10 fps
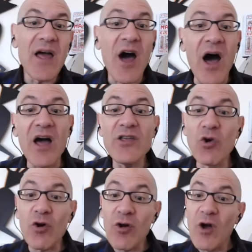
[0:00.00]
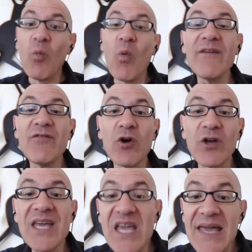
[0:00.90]
Uh, your, one of your
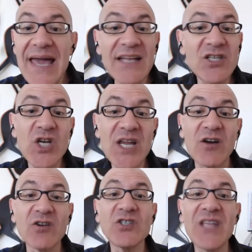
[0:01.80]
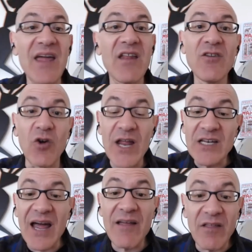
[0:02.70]
key engineers that, your
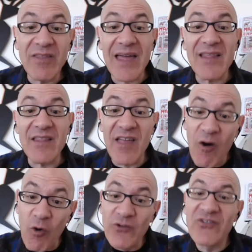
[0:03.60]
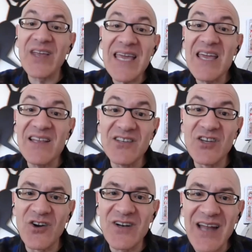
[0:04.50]
that holds the keys to
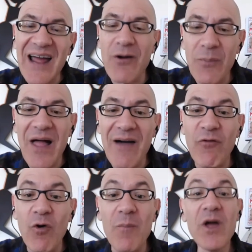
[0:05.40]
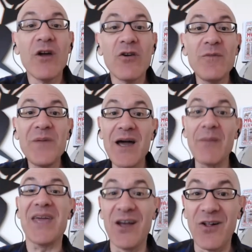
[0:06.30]
your entire platform could
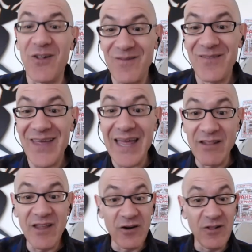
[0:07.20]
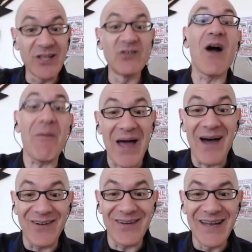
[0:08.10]
become ill and literally drop
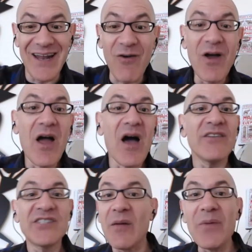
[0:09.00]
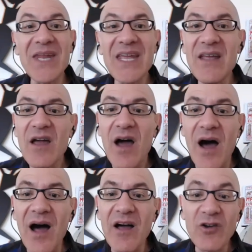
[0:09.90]
out. You know, somebody,
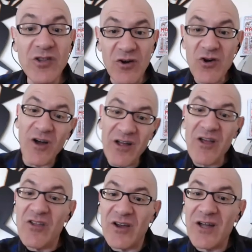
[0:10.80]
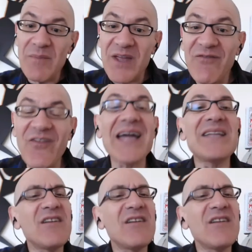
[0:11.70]
uh, there, could, uh, there can be a fight.